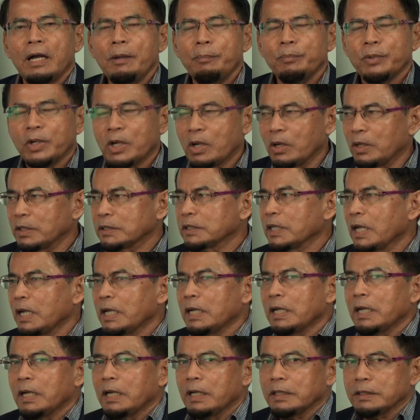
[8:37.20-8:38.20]
Because
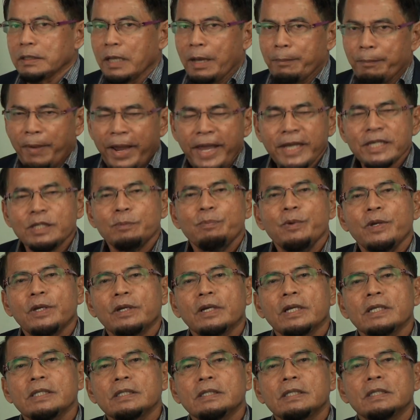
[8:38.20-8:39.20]
my
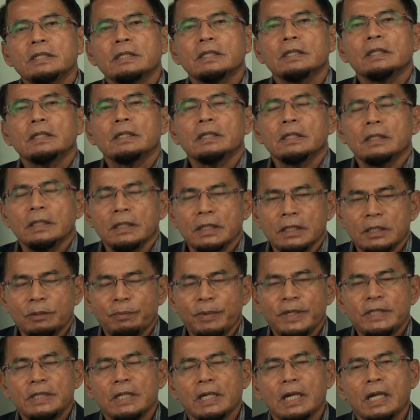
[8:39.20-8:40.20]
experience is
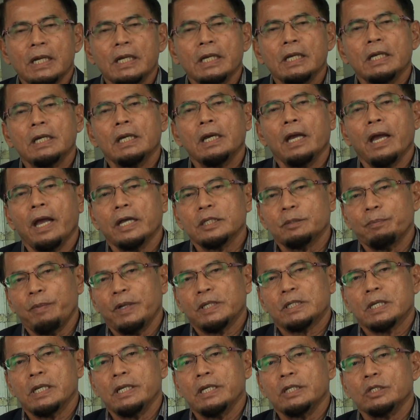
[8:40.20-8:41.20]
basically,
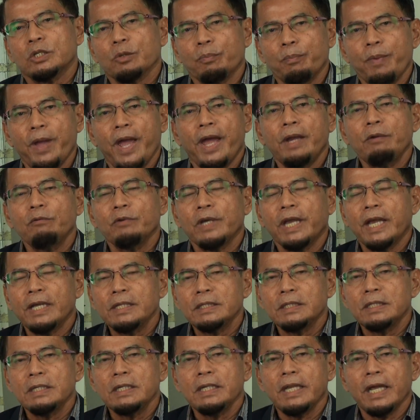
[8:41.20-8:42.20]
especially in Japan, we can
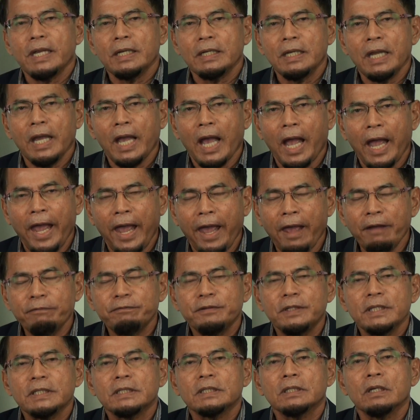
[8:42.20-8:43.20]
see that they
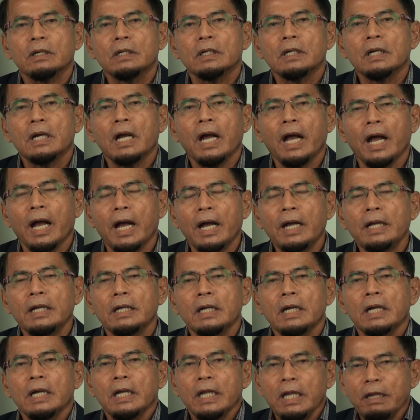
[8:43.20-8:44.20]
have this,
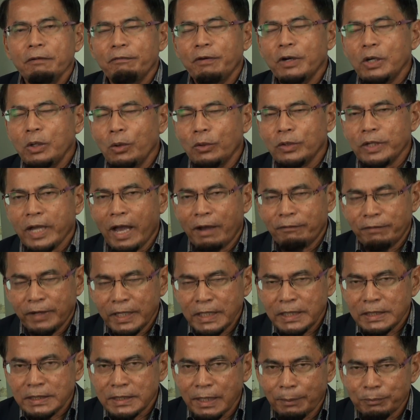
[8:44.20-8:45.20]
even though they are
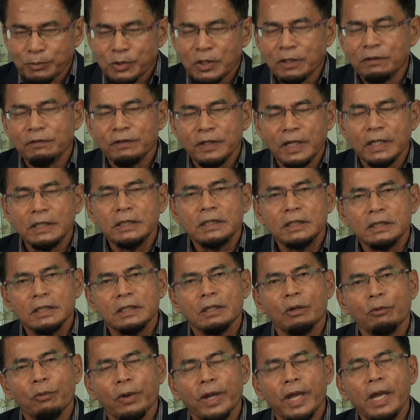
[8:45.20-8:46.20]
very subservient
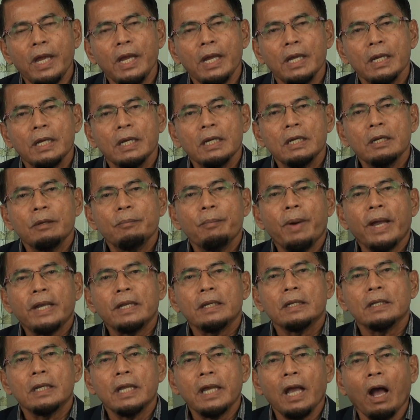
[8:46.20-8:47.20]
in a way,
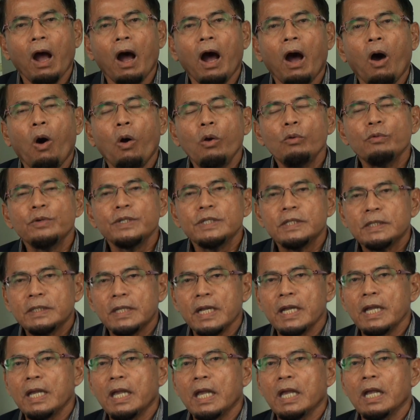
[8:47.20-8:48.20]
but they are always
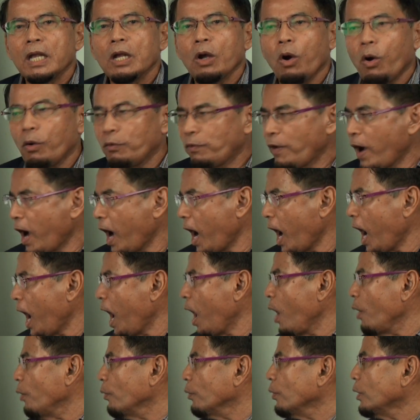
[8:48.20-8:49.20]
thinking of
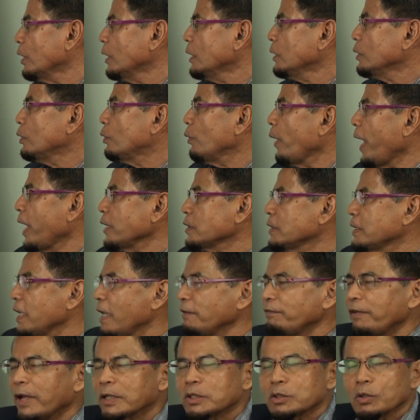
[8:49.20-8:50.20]
how to
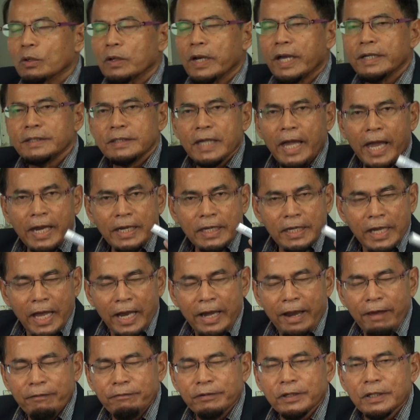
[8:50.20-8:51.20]
self-actualize at their
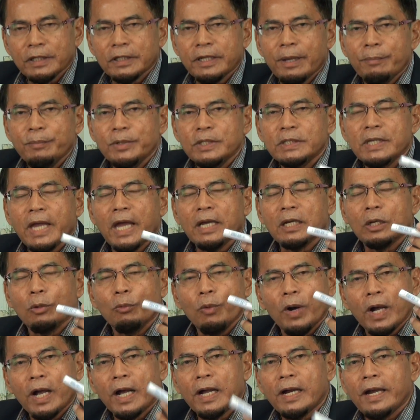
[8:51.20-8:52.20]
level. That means at the
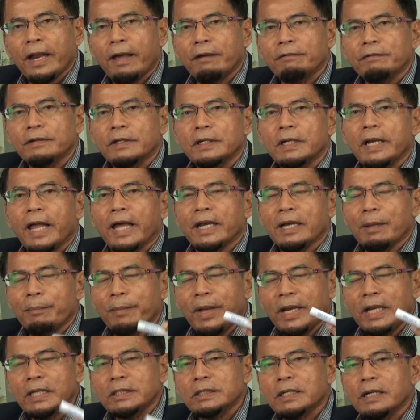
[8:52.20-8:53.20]
worker level, at the
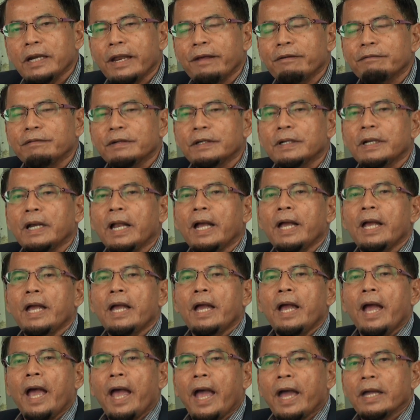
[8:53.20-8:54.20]
manager level,
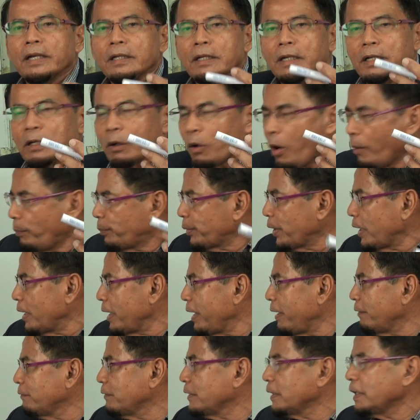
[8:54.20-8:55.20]
at the corporate
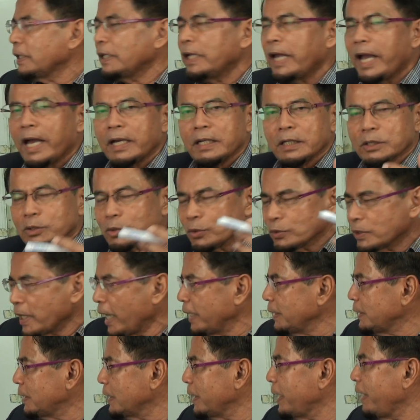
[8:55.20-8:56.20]
level, at the
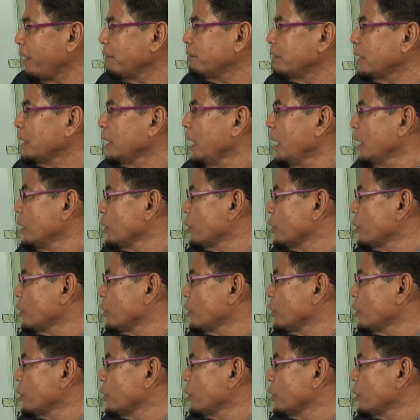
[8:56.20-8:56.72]
societal level.